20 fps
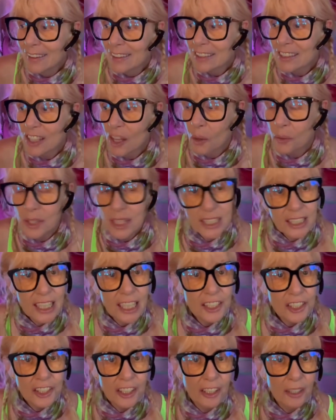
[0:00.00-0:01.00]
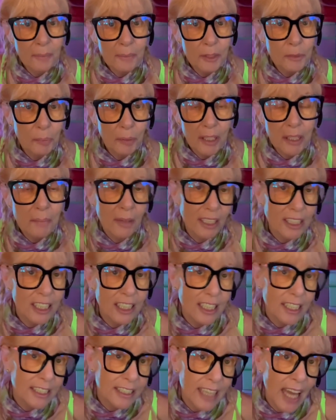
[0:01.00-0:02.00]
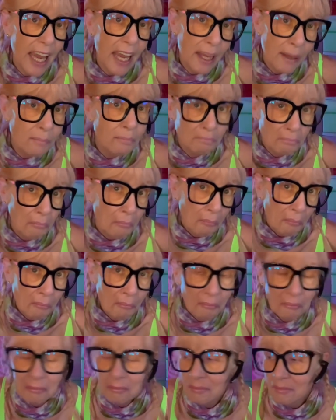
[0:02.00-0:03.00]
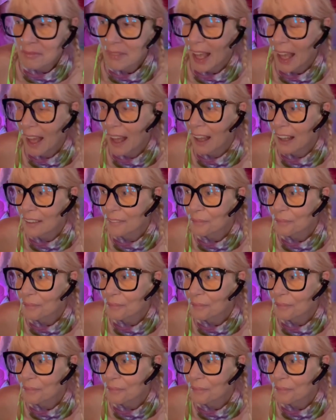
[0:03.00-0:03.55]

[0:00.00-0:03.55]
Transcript: So the system is pretty much the same. Yeah.